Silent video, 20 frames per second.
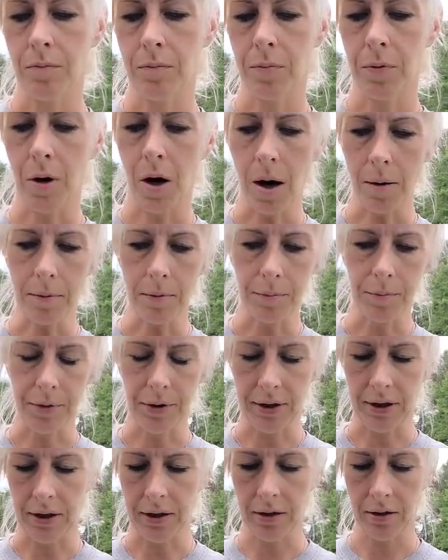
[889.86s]

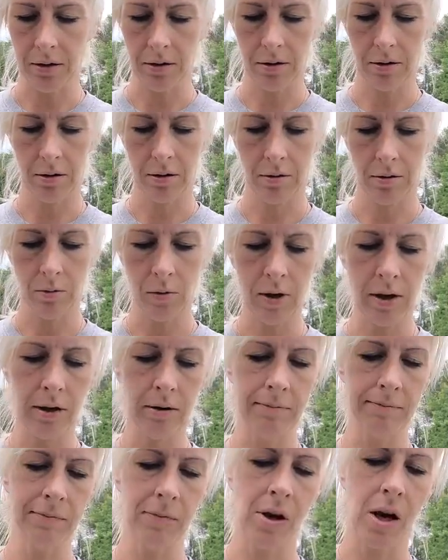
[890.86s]
probably, well,
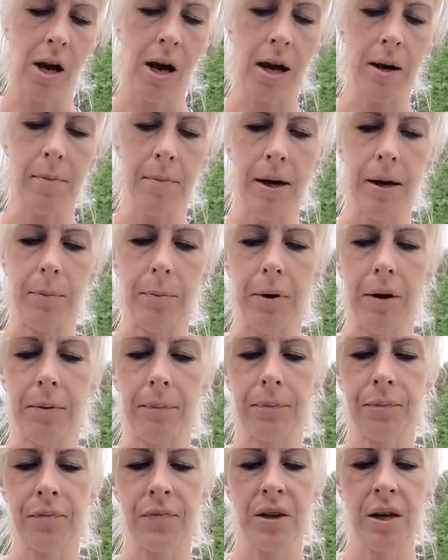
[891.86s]
it might be.
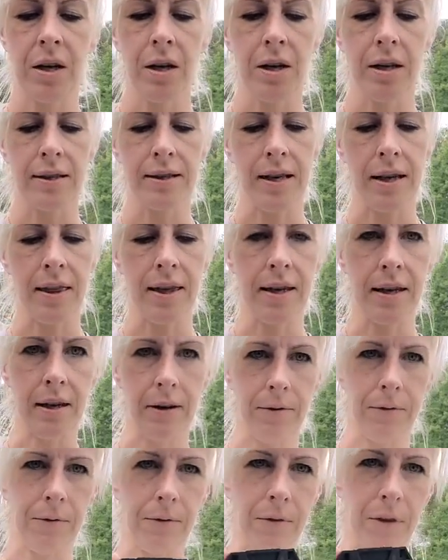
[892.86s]
Because I think if
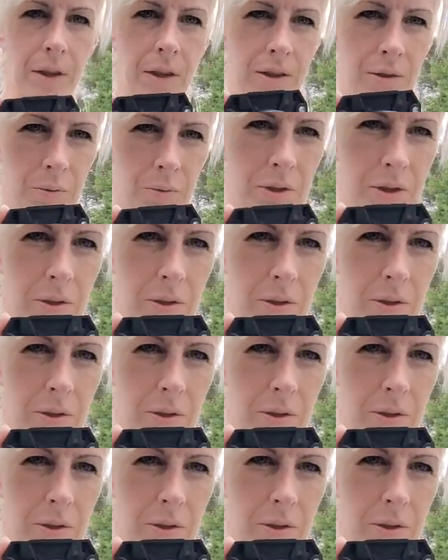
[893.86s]
this was